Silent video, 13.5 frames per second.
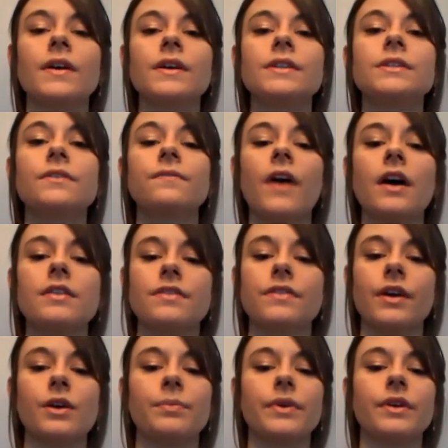to fund
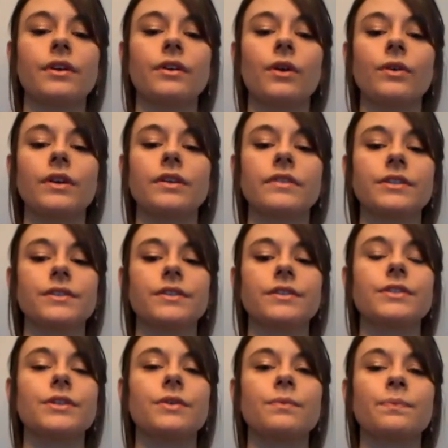therapeutic cloning
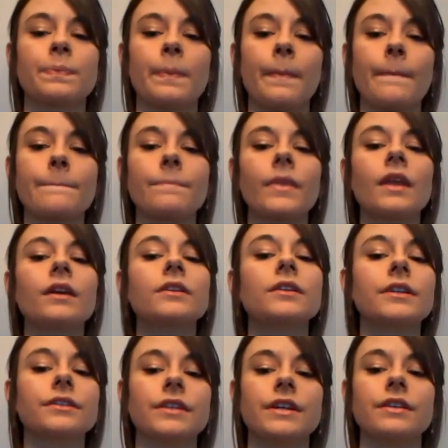research.
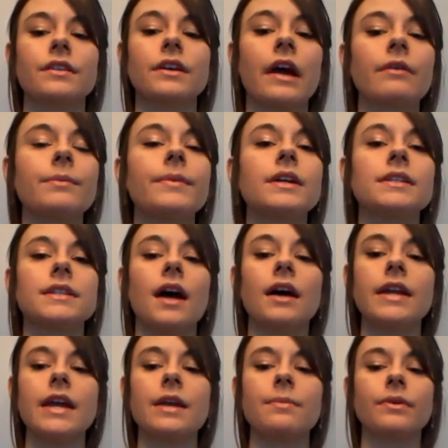Clearly, the government is
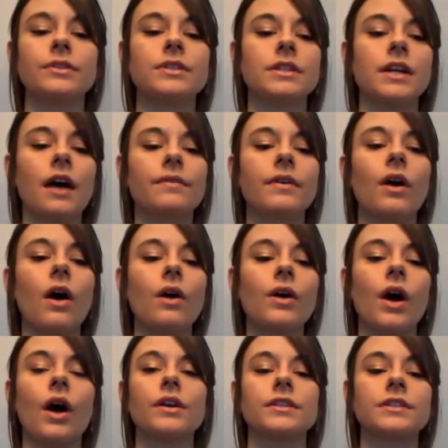unable to cover all
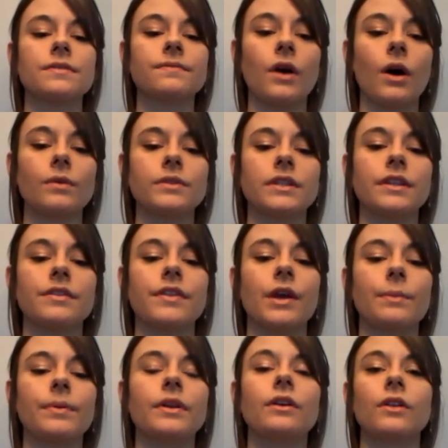costs involved in the
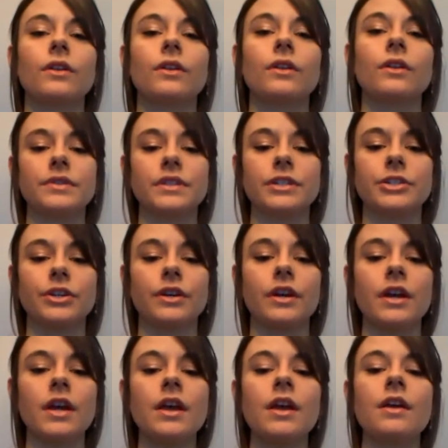therapeutic cloning procedure.
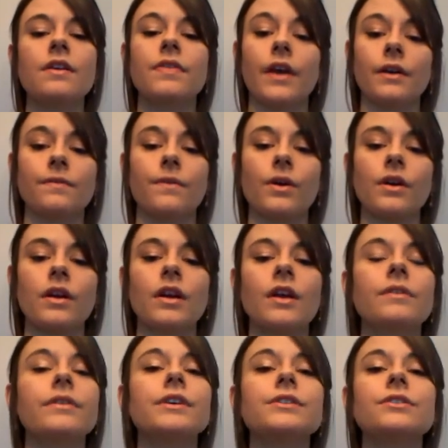Therefore,
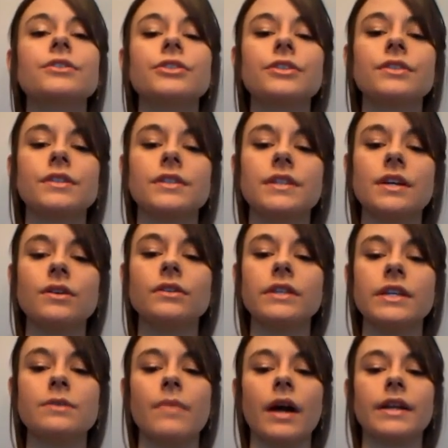researchers still
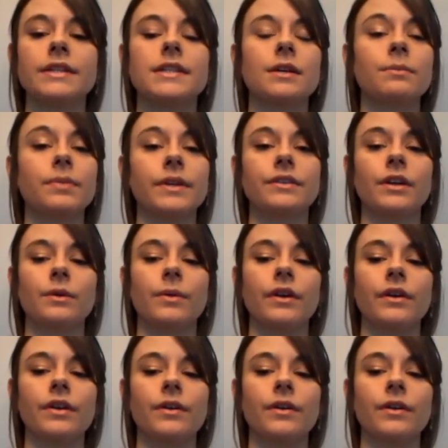need money to complete their work.